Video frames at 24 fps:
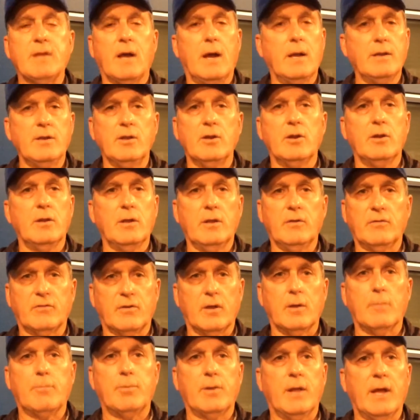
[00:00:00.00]
Tanyan is
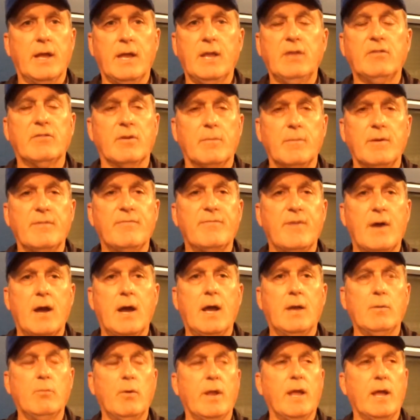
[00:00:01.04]
going to play. He's going to be
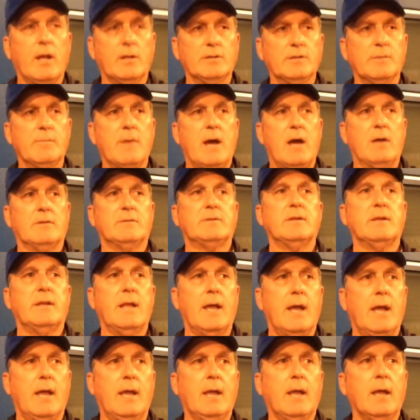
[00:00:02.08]
fine. We held him out
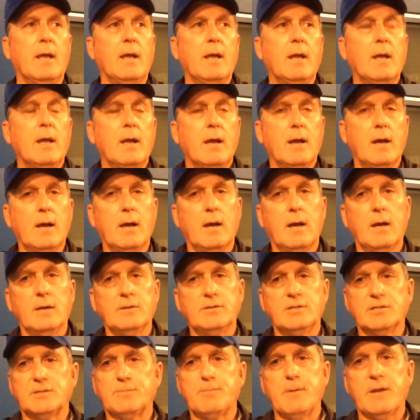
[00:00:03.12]
today
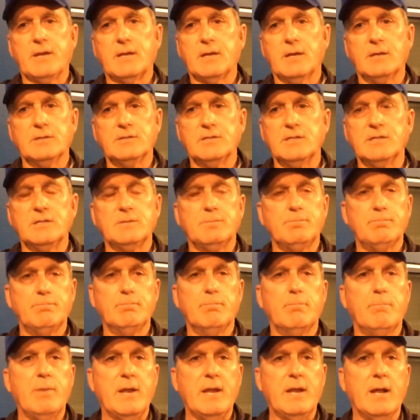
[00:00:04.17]
just because he's
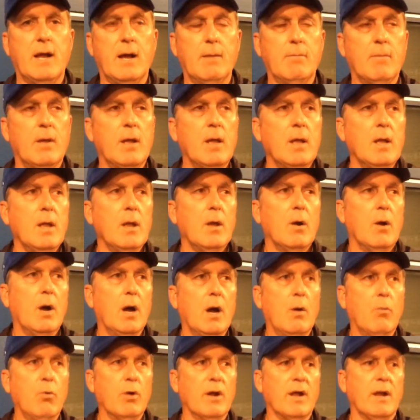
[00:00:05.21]
beat up.
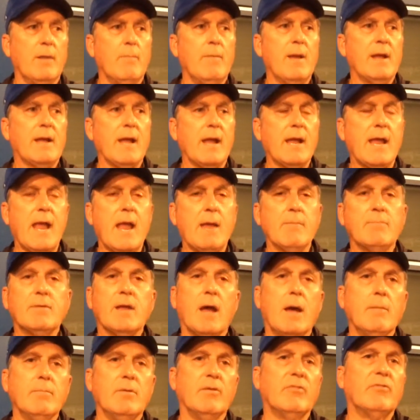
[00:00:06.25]
We're going to make a game
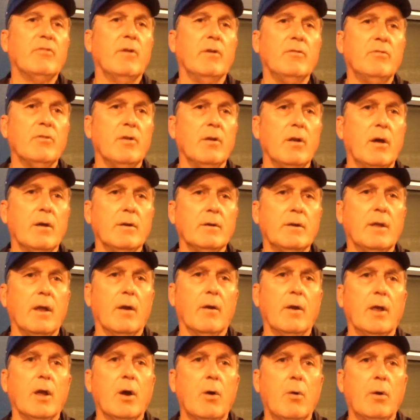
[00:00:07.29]
time decision on
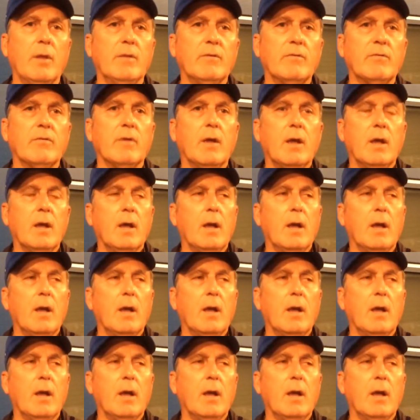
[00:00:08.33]
Gary Owens.